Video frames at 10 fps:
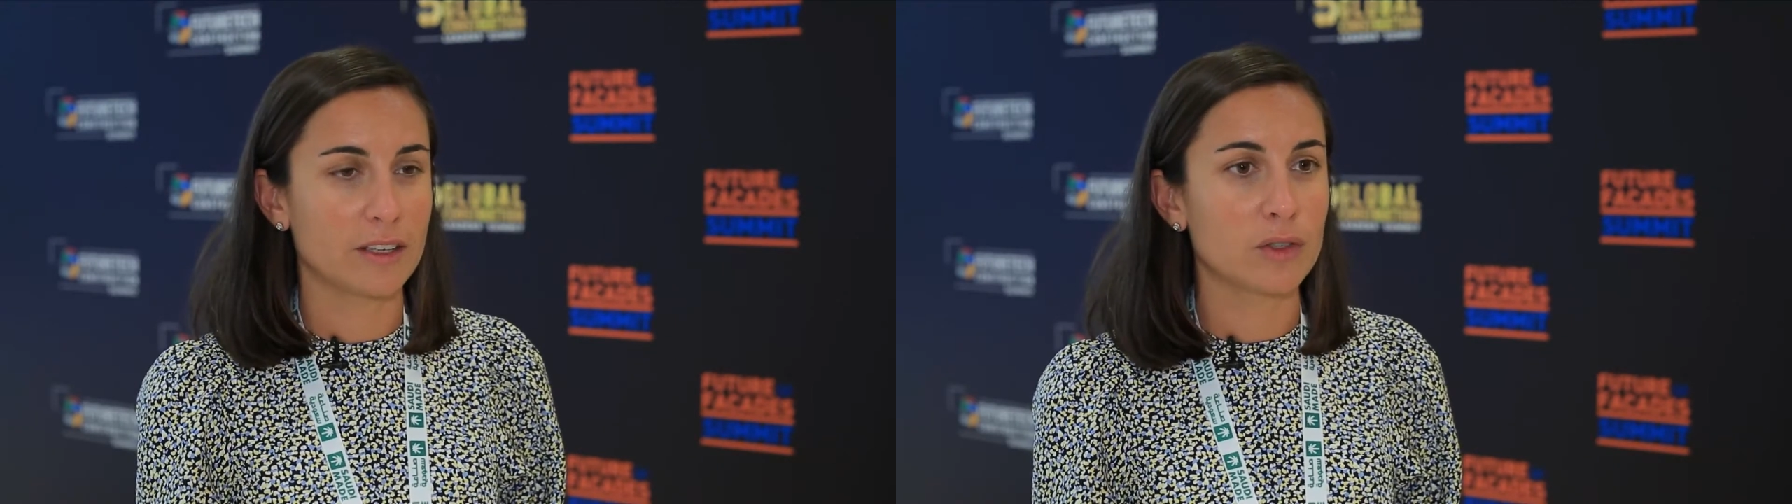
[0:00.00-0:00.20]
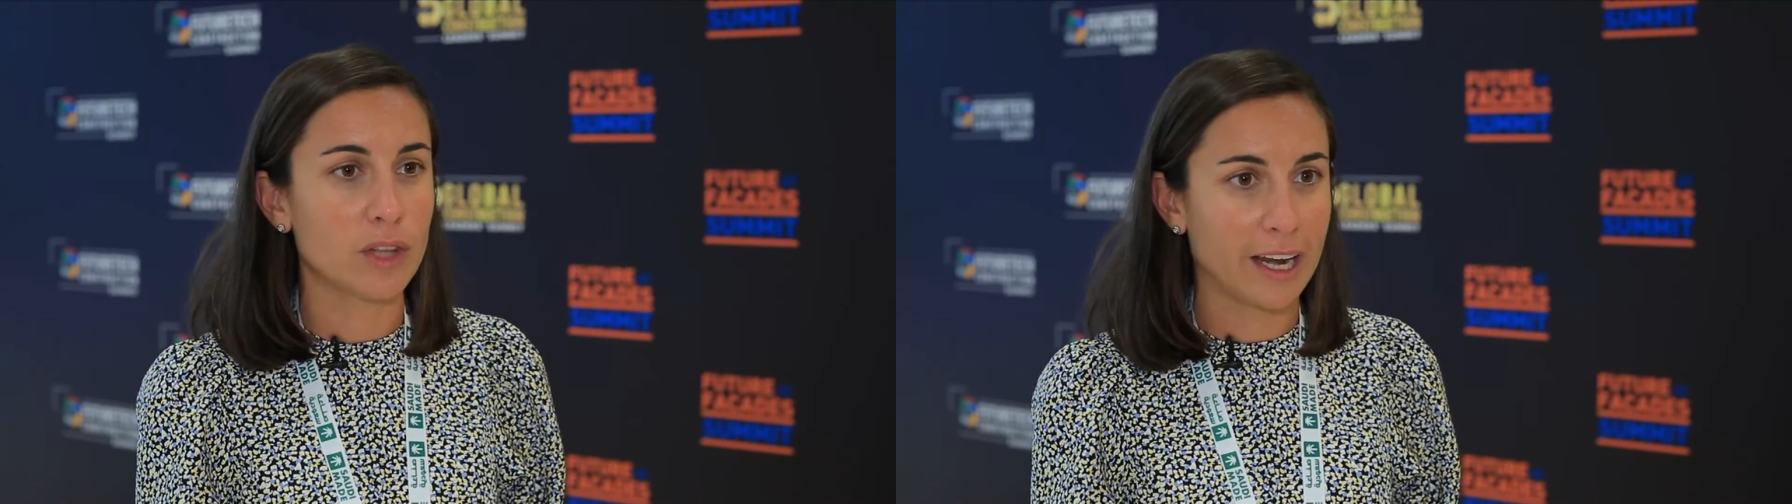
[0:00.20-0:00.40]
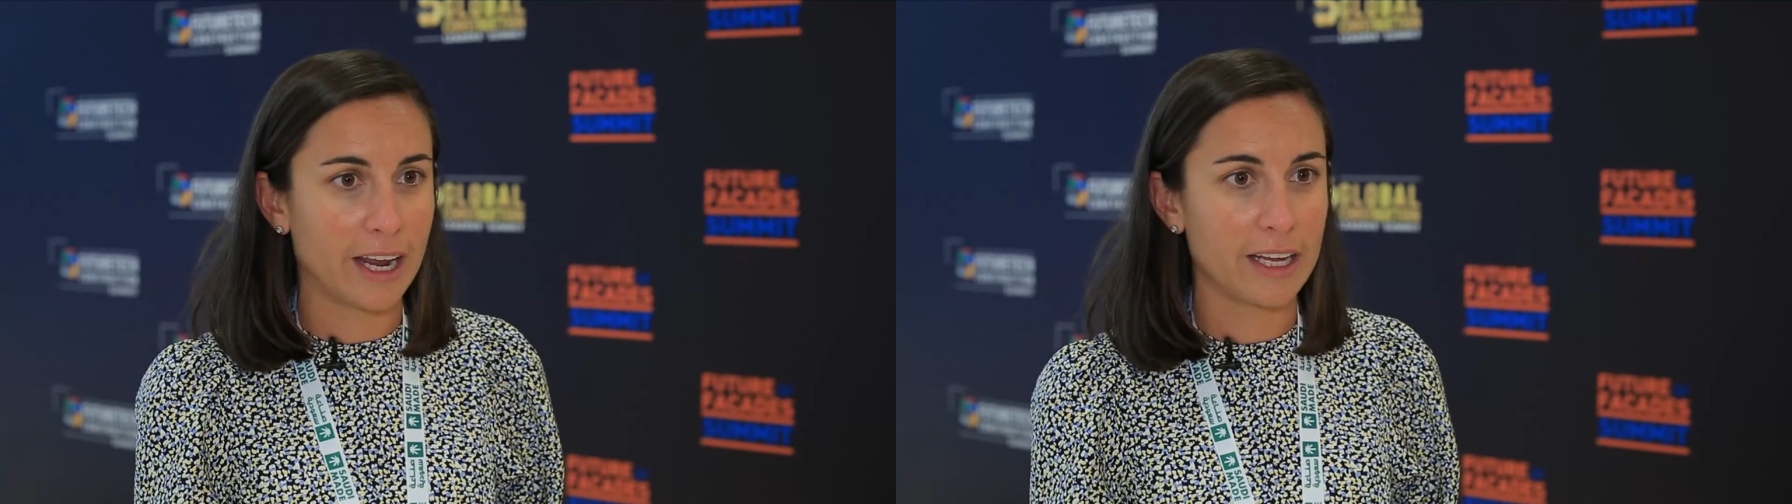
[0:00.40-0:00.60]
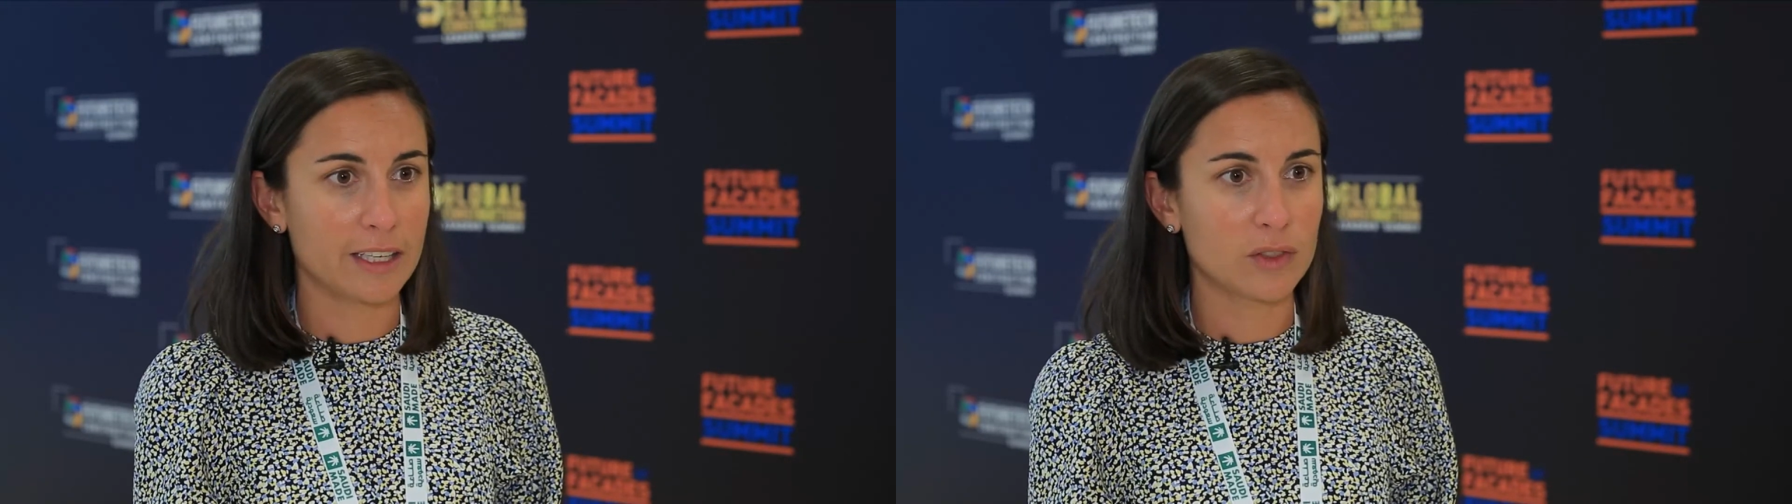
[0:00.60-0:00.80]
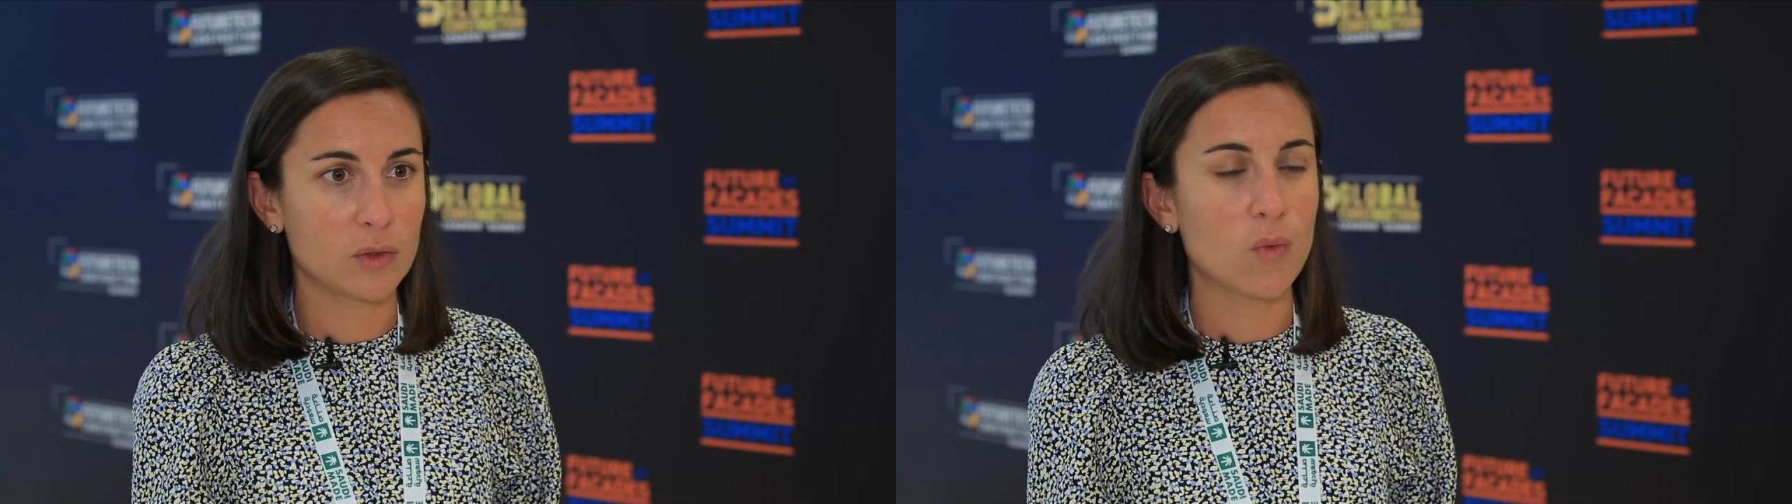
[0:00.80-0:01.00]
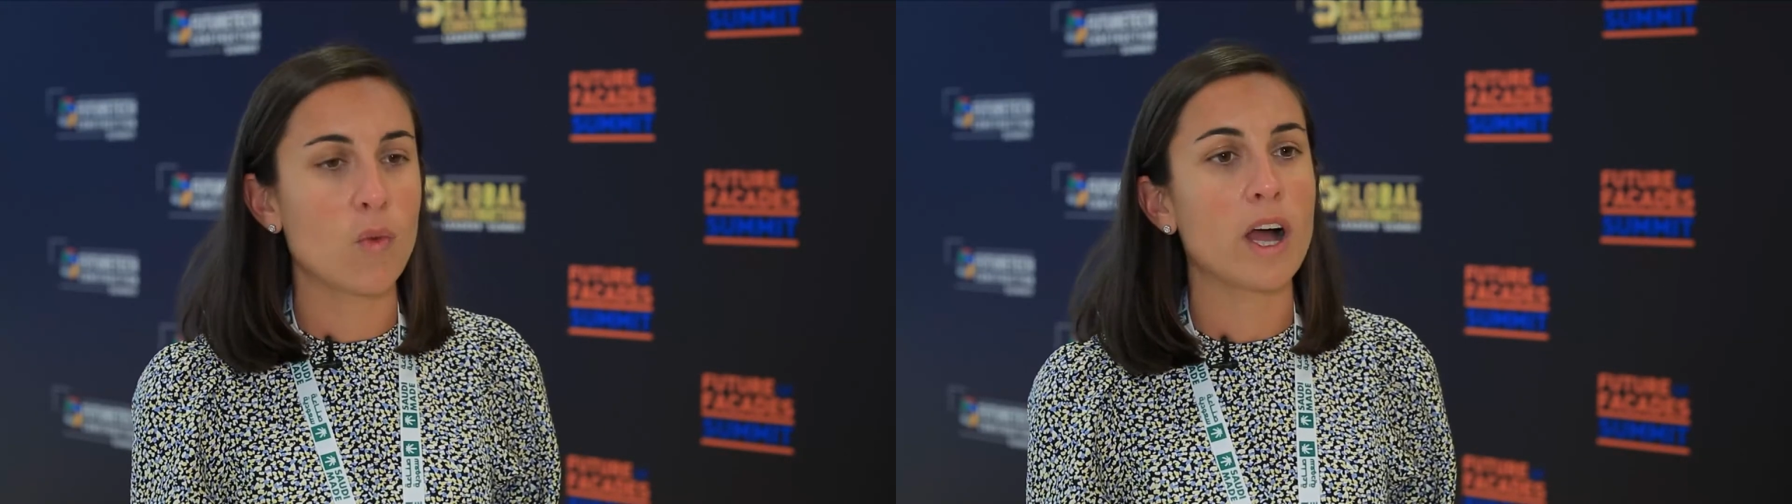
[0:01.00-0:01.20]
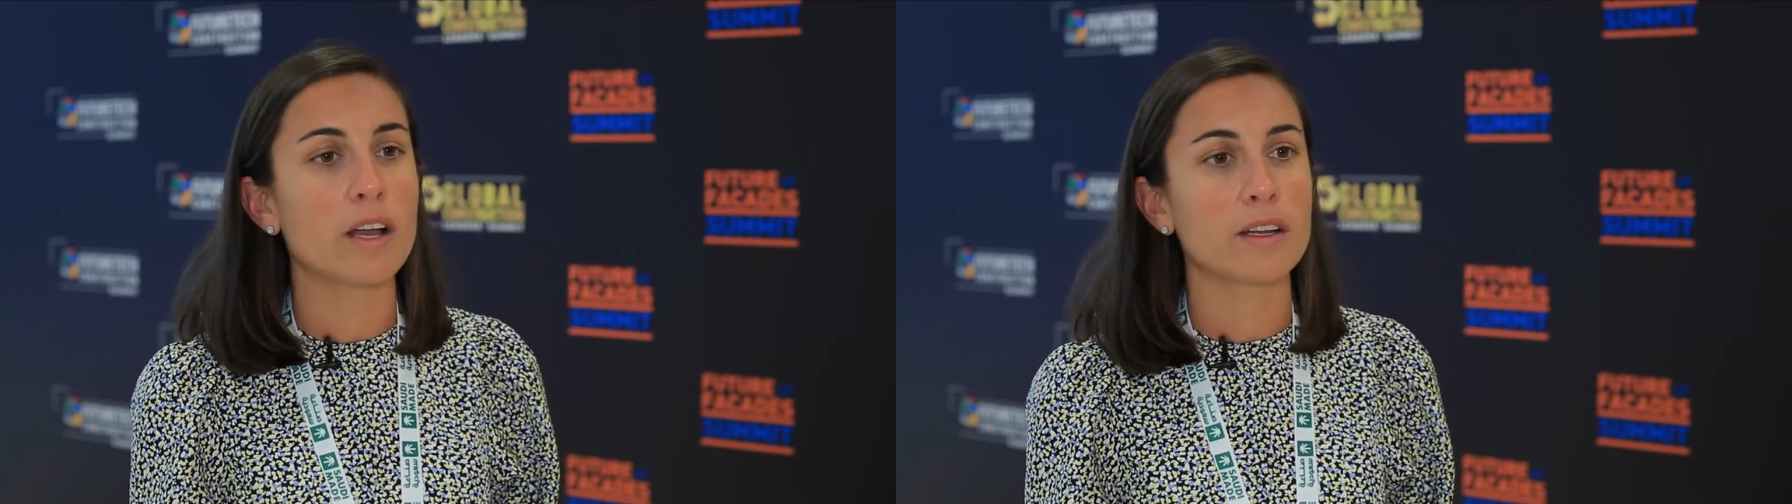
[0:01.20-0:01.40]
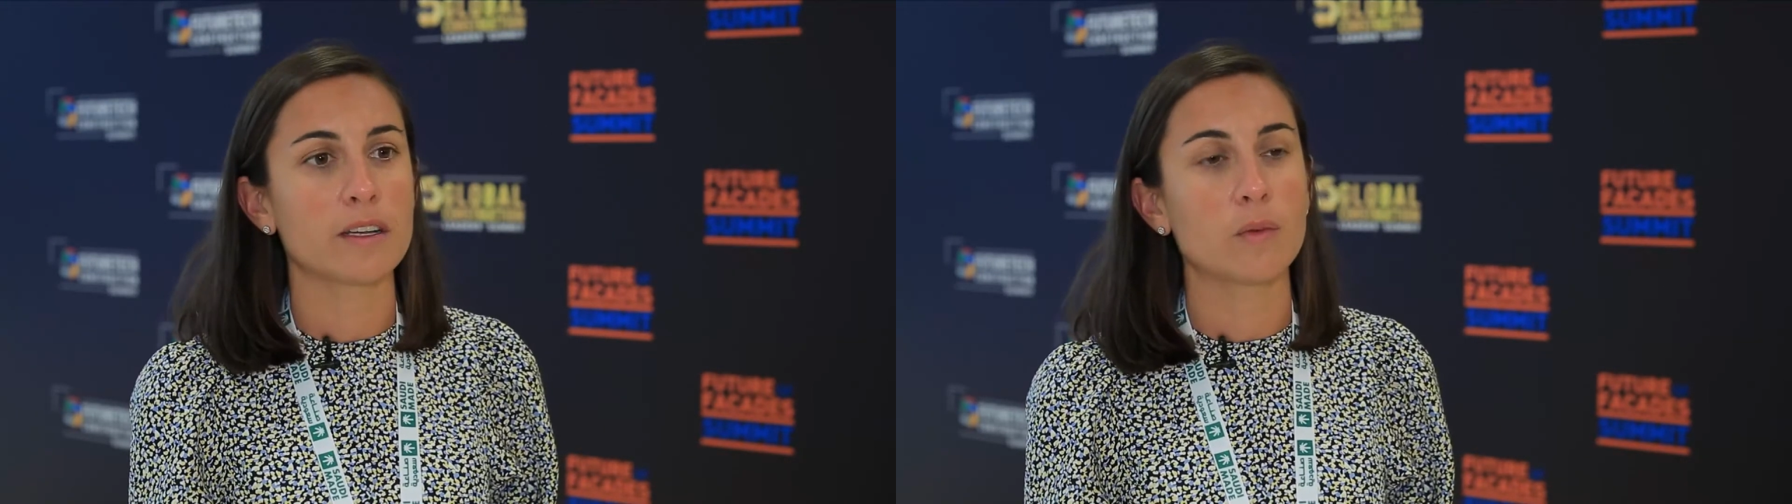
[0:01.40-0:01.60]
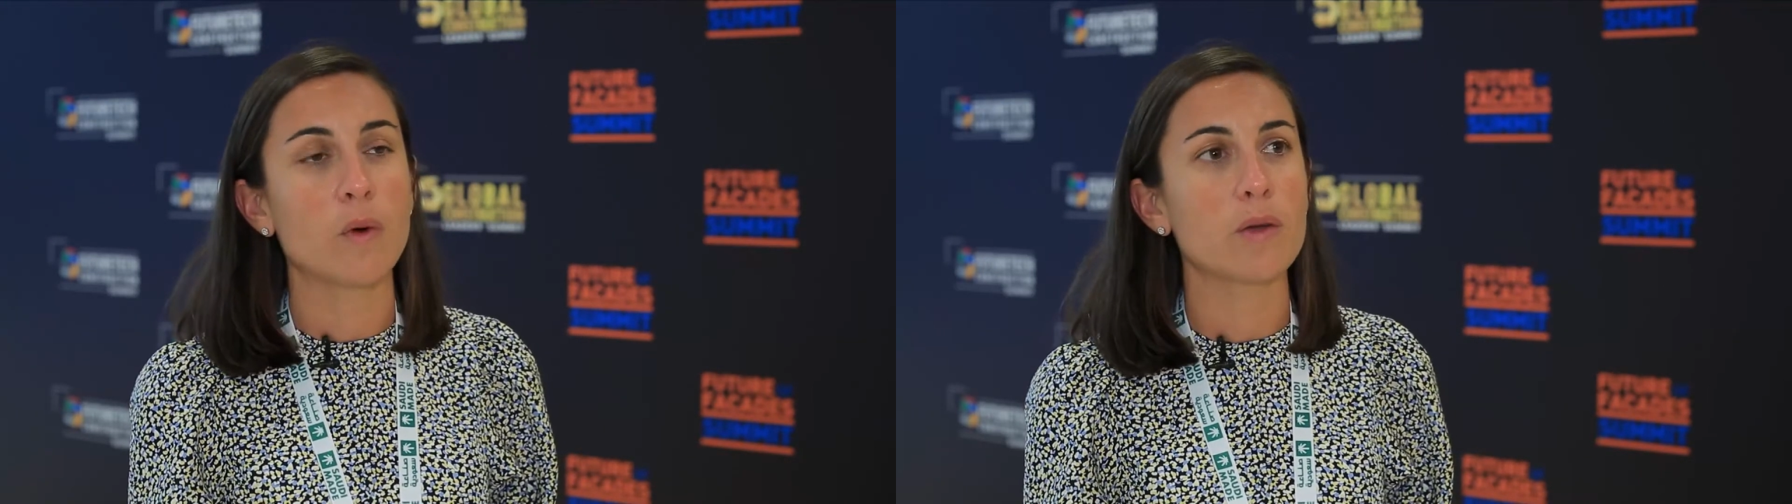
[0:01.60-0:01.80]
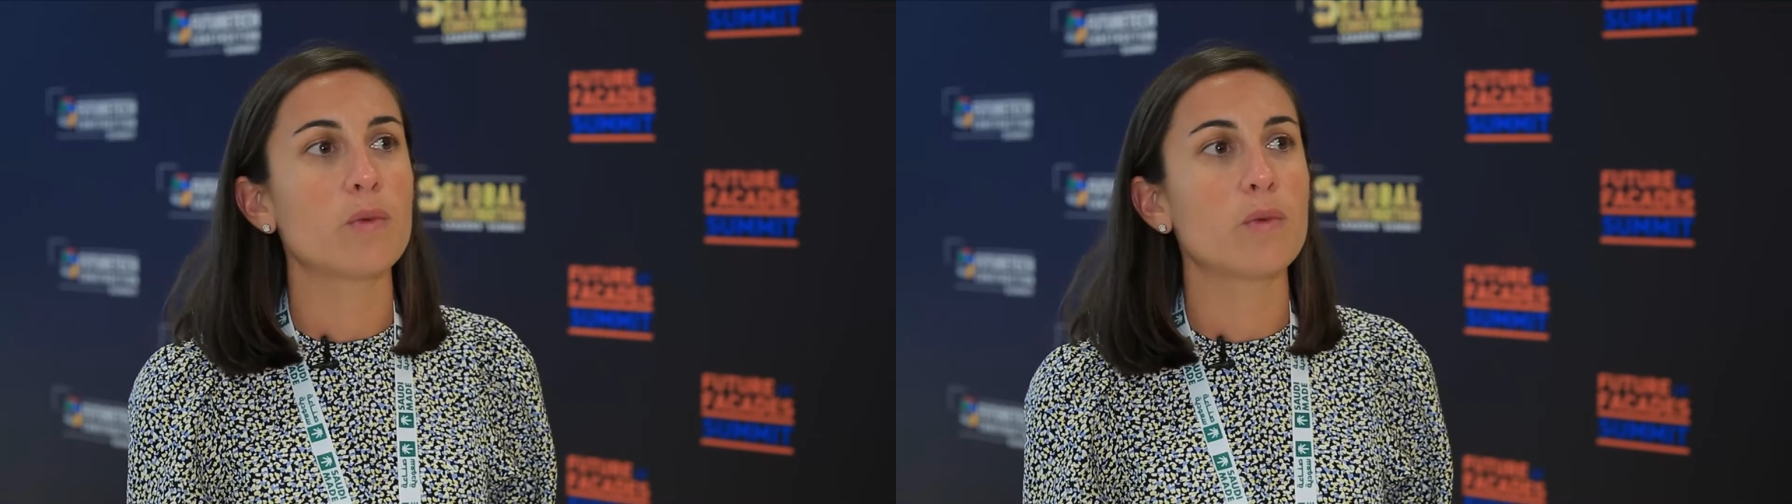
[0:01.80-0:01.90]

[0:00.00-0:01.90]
to the client why